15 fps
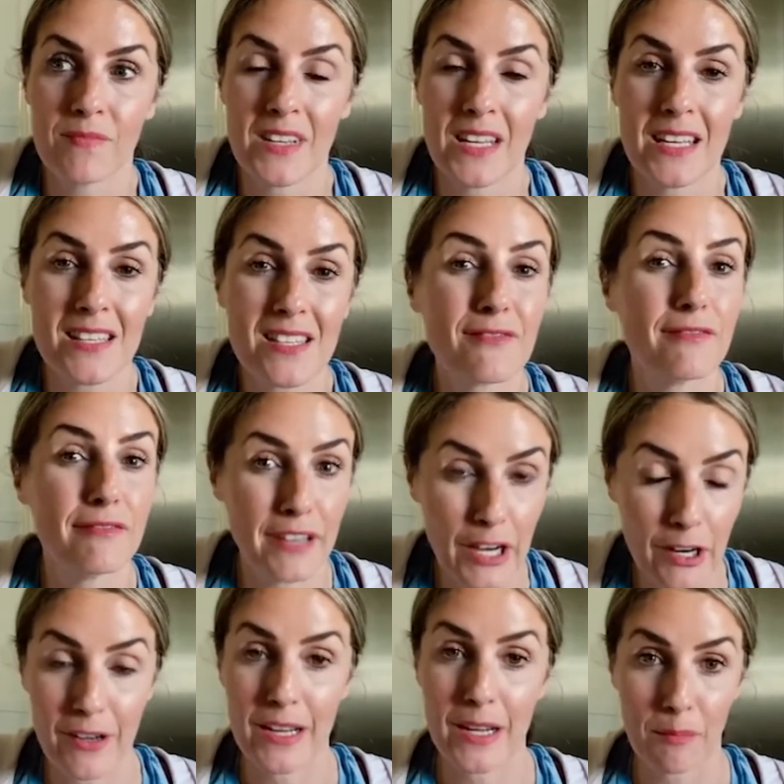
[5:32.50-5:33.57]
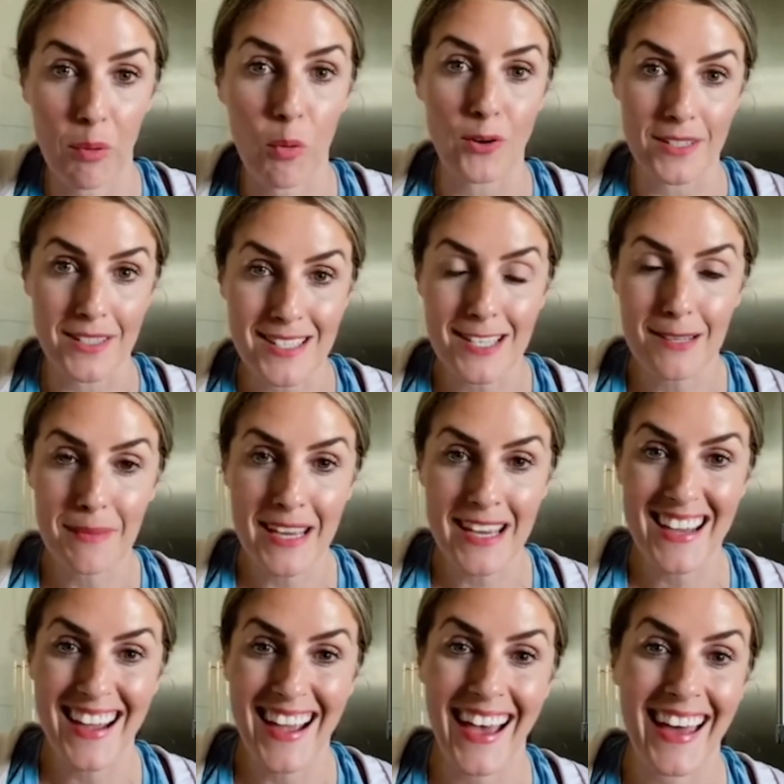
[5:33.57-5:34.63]
it's very important to
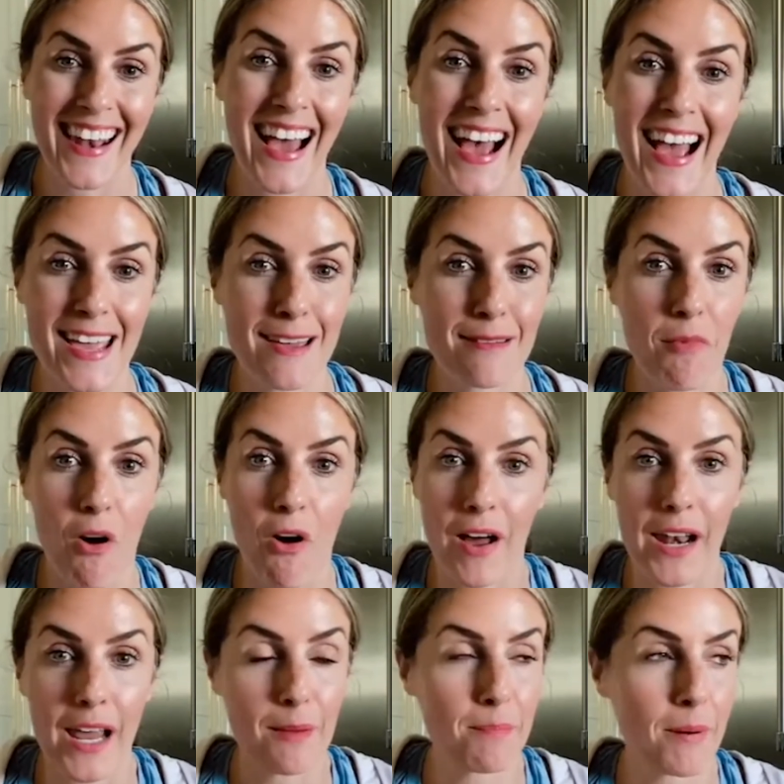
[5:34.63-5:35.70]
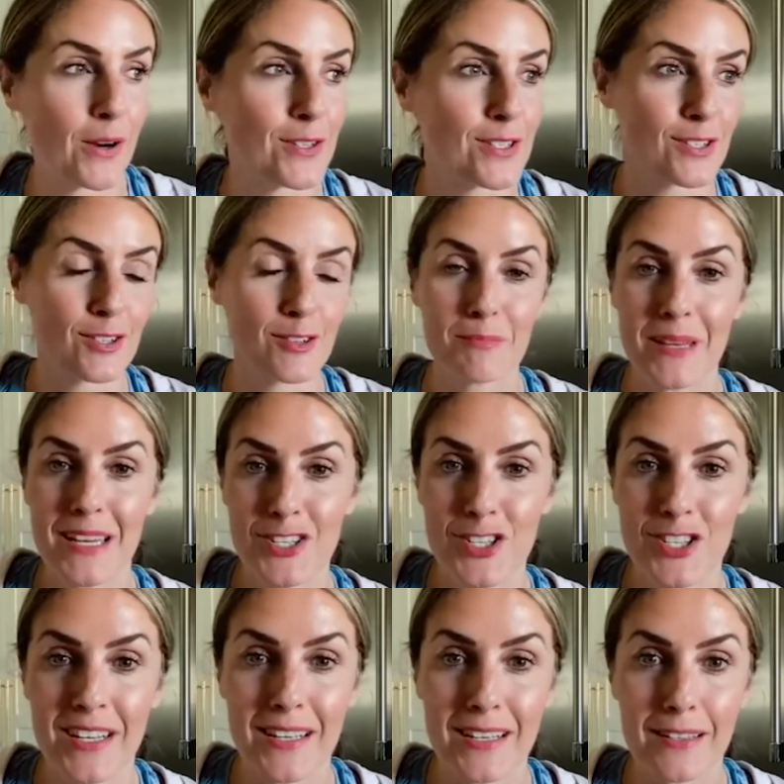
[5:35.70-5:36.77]
me, and I am on a personal
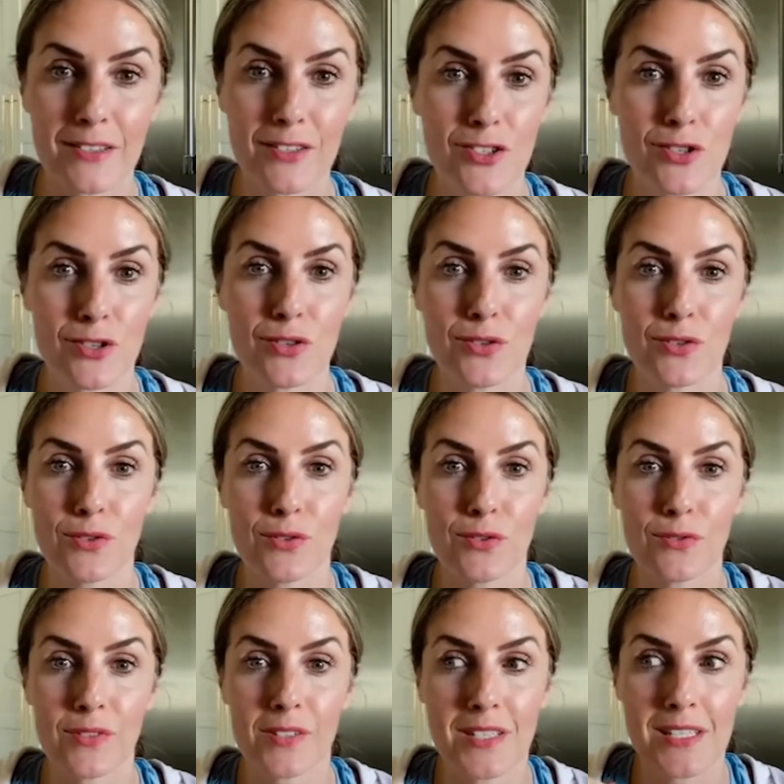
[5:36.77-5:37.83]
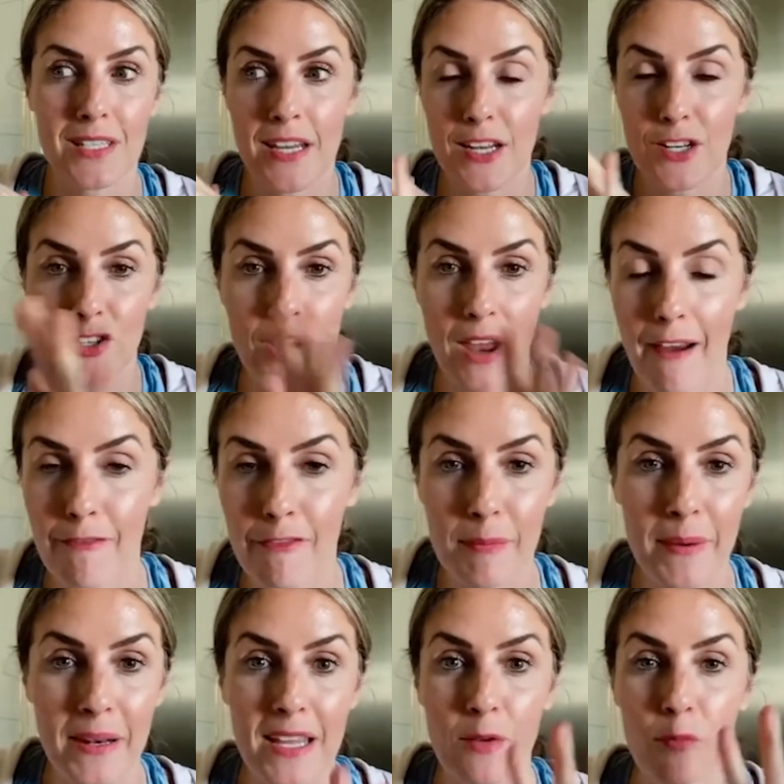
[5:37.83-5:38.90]
mission to teach everybody,